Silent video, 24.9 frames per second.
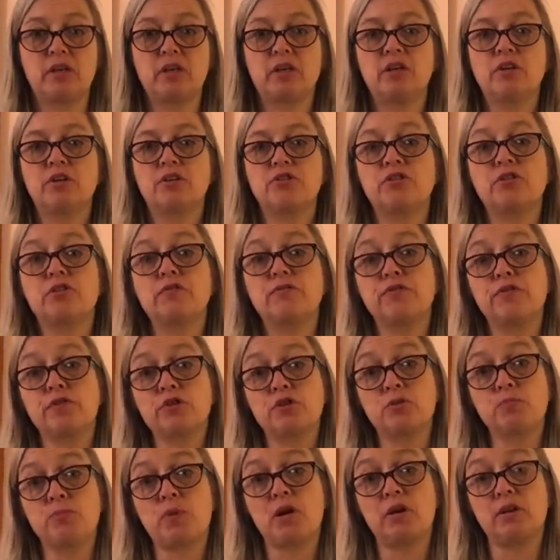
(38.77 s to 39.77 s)
So the
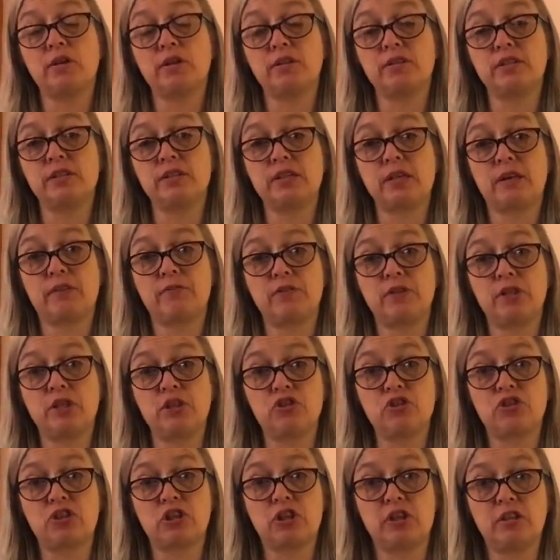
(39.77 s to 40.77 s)
first part is a
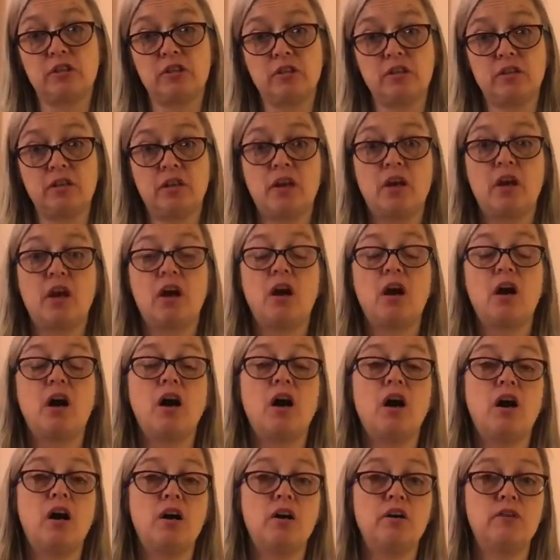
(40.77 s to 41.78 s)
definition
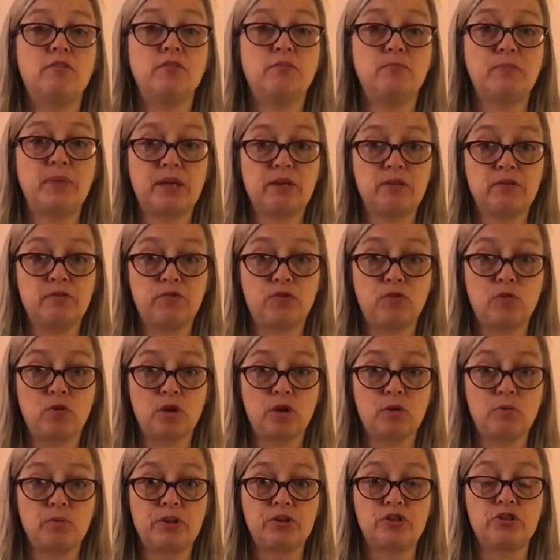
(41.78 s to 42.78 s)
of a
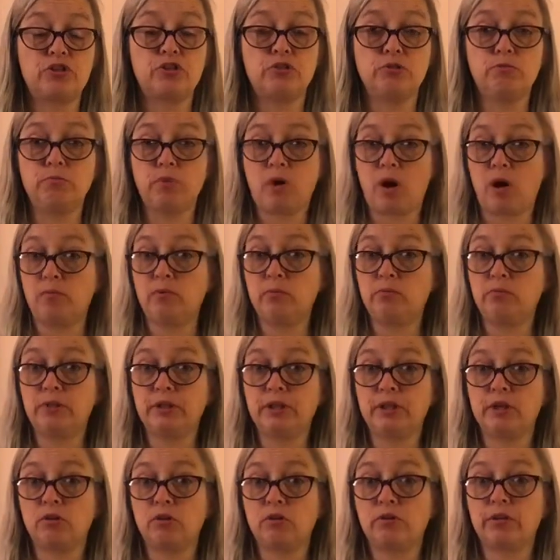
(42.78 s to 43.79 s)
metaphor, which you
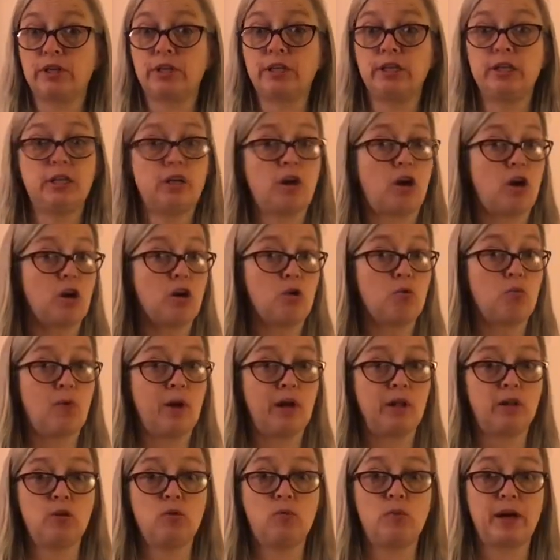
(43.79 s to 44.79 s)
probably already are
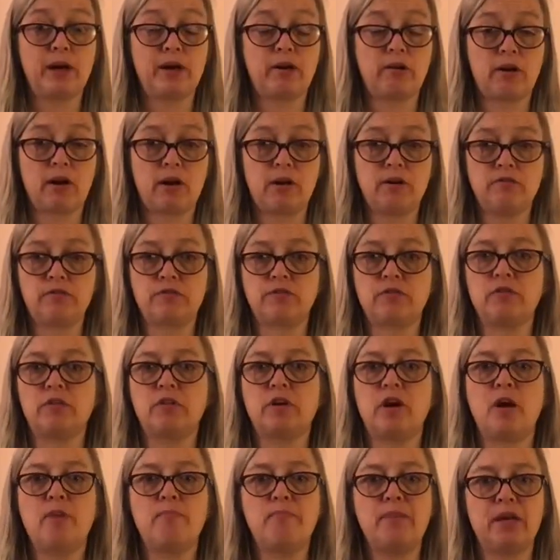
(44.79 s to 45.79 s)
well aware of.
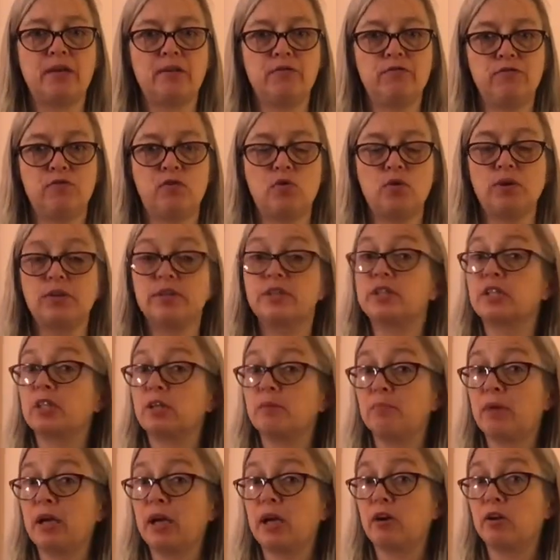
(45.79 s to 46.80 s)
A metaphor is a
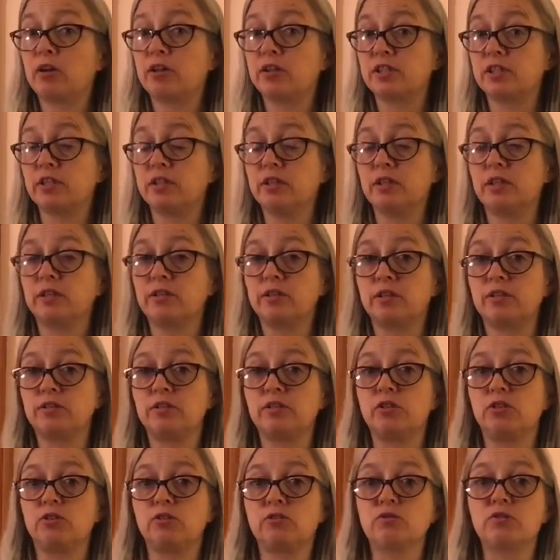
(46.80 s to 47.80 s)
comparison that
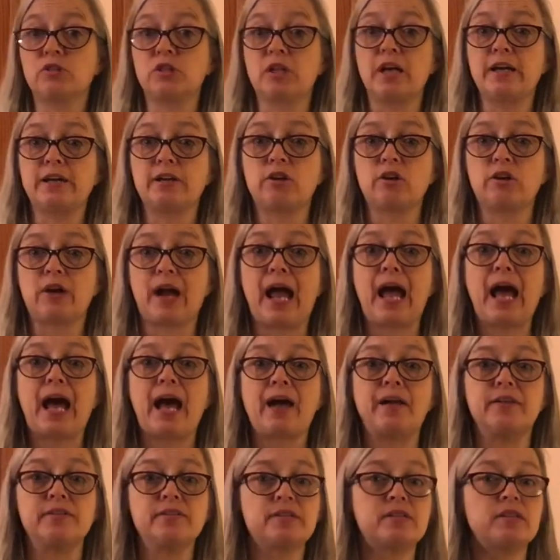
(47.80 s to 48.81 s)
doesn't use like or
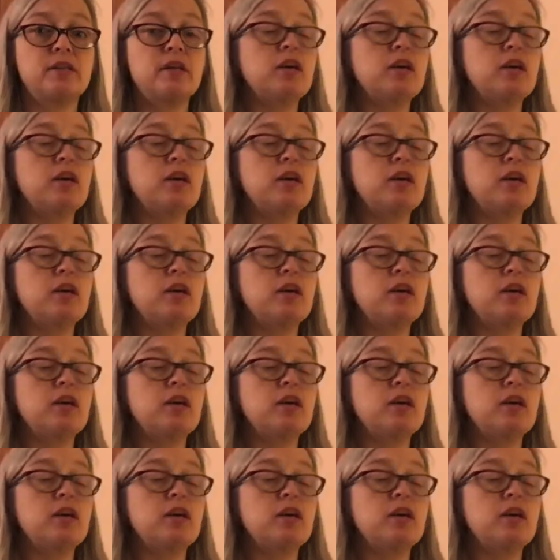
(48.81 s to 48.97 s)
as,